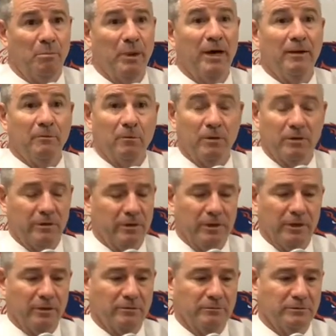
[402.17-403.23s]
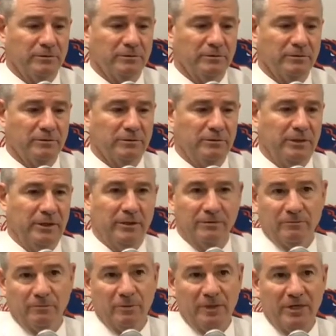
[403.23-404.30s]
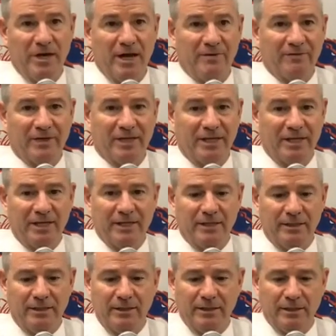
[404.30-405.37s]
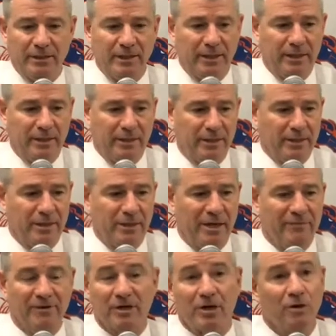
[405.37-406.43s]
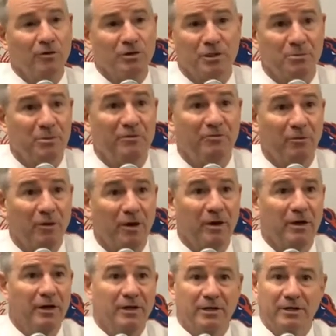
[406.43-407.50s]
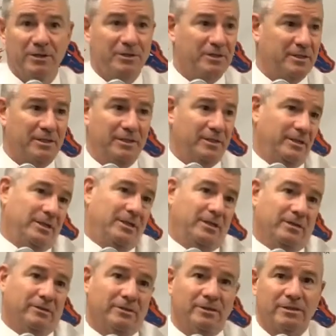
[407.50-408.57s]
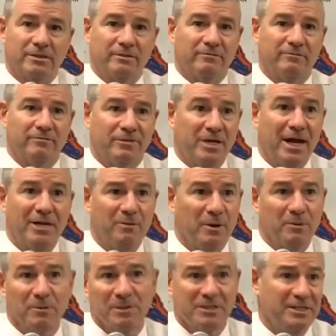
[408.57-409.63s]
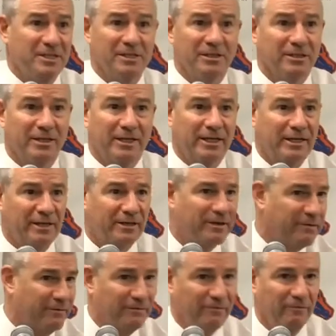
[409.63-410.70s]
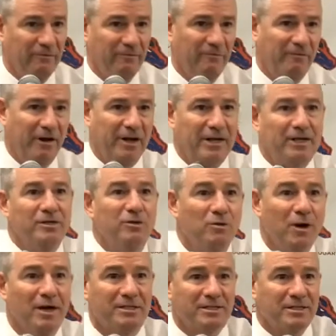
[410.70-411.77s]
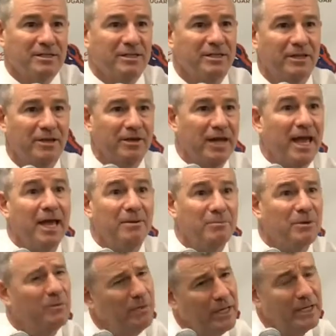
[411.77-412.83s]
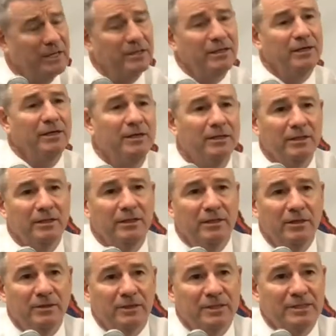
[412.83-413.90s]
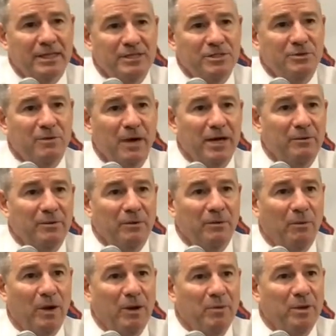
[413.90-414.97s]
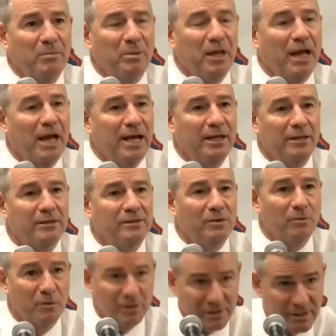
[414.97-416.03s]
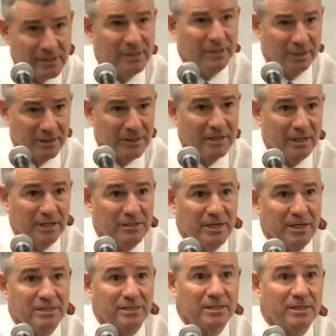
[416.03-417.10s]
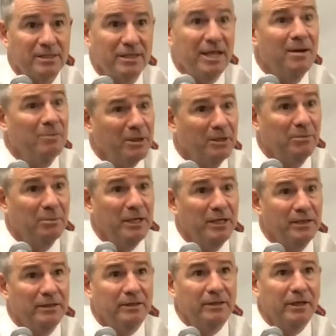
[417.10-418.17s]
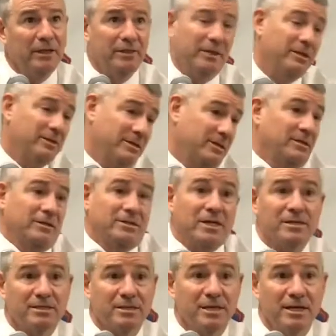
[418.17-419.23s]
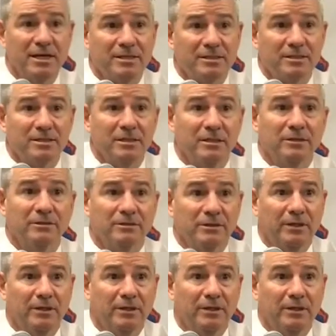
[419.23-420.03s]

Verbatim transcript: But we're, you know, you know, when you have a kid that you haven't coached before, you're, you know, it's January. We're still finding nuances in their game that we can you know, accentuate with the way we play. And so we're still adjusting to them a little bit, and they're still adjusting to us, you know.